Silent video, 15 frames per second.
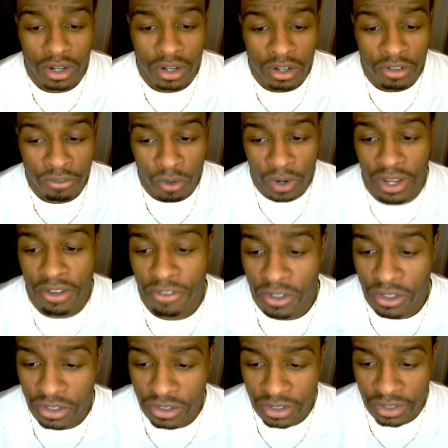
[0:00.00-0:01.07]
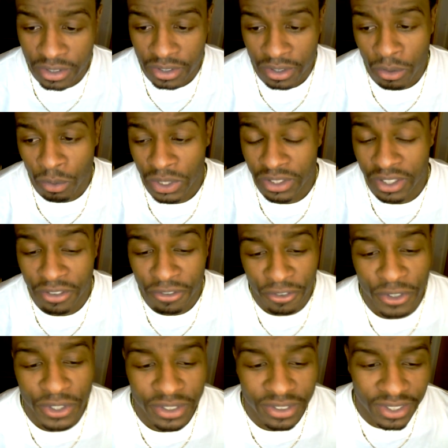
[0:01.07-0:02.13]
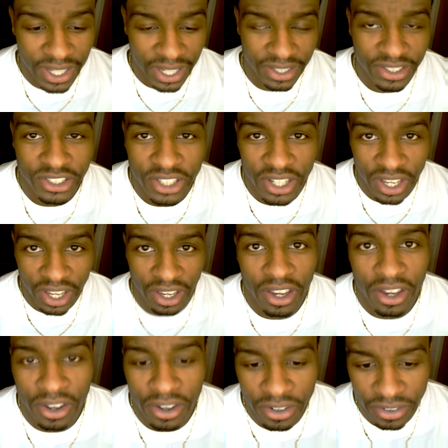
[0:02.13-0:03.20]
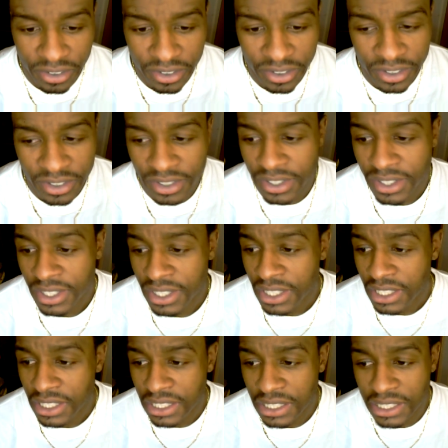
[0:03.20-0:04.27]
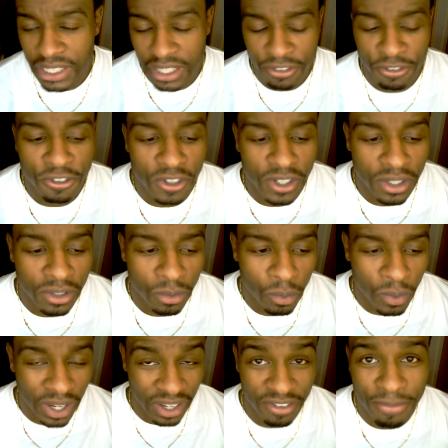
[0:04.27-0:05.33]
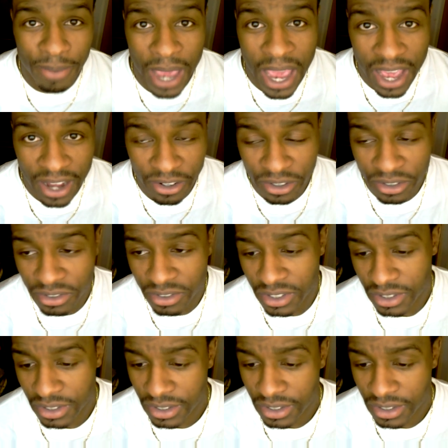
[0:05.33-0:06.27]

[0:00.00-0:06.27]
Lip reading: of wavers with different texture hair, different wave patterns.